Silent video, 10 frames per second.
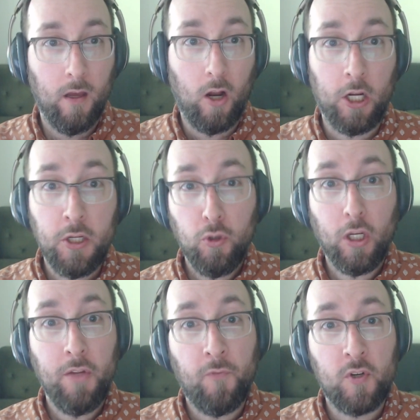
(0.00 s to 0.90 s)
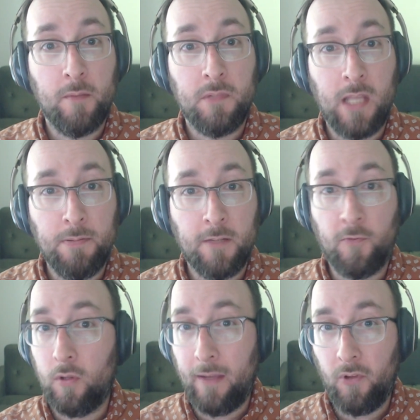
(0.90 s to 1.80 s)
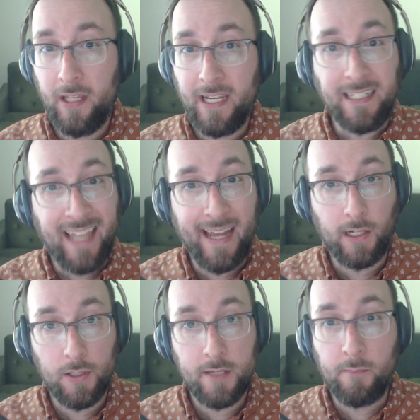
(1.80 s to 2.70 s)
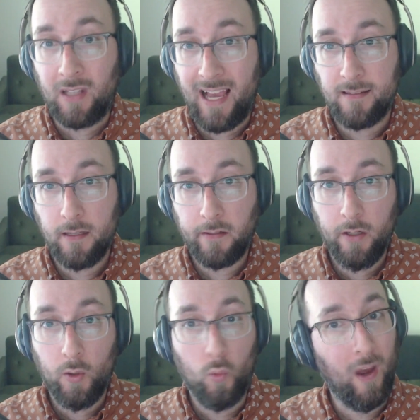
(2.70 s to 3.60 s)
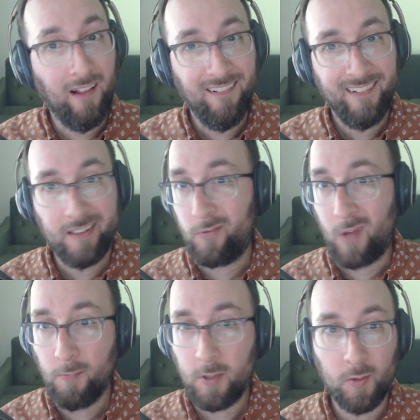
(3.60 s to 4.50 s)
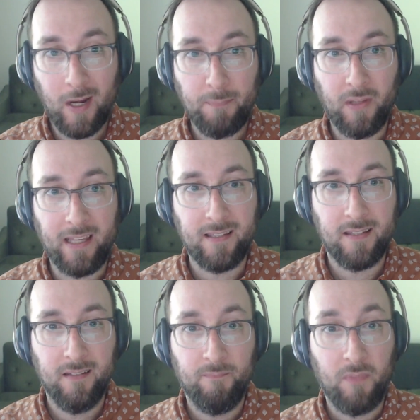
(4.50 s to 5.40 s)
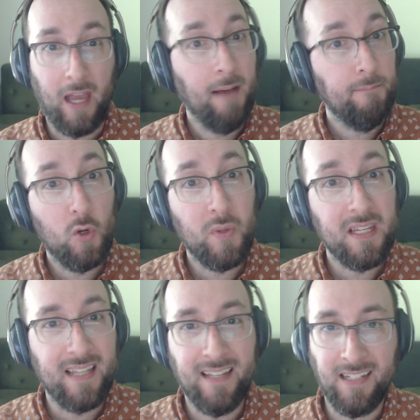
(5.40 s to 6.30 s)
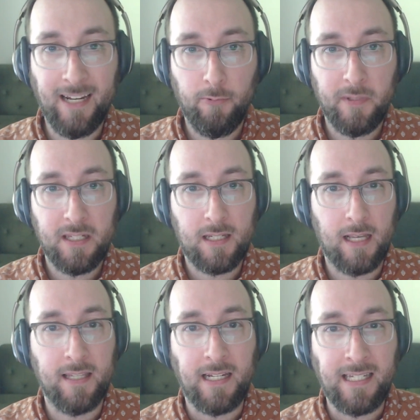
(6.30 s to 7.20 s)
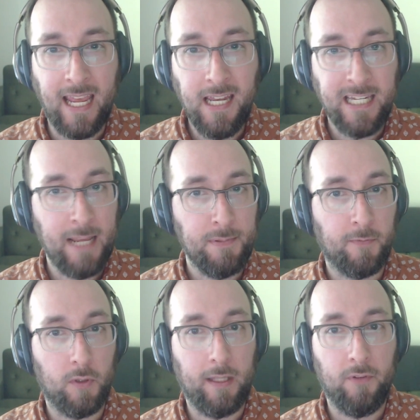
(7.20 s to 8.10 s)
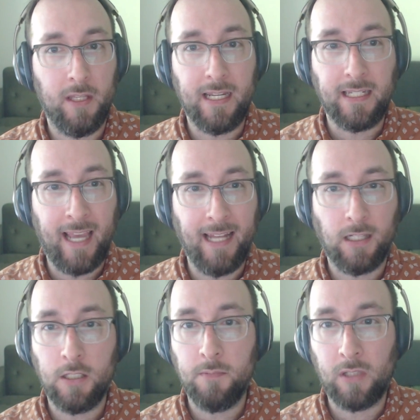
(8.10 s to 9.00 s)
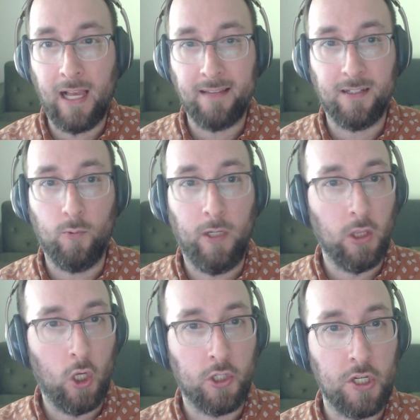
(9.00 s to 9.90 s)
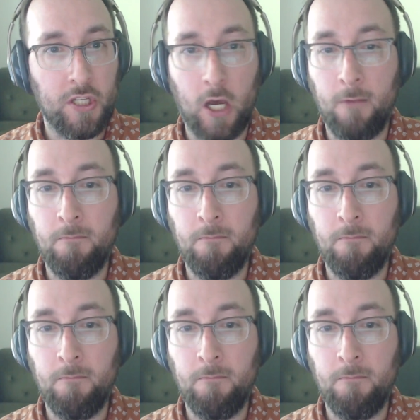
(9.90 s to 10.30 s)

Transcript: Are you looking for some tips for leveling in Cataclysm Classic? Well, you've come to the right place. I'm Moobies, and today we'll be discussing 10 tips for leveling in Cataclysm Classic when it launches on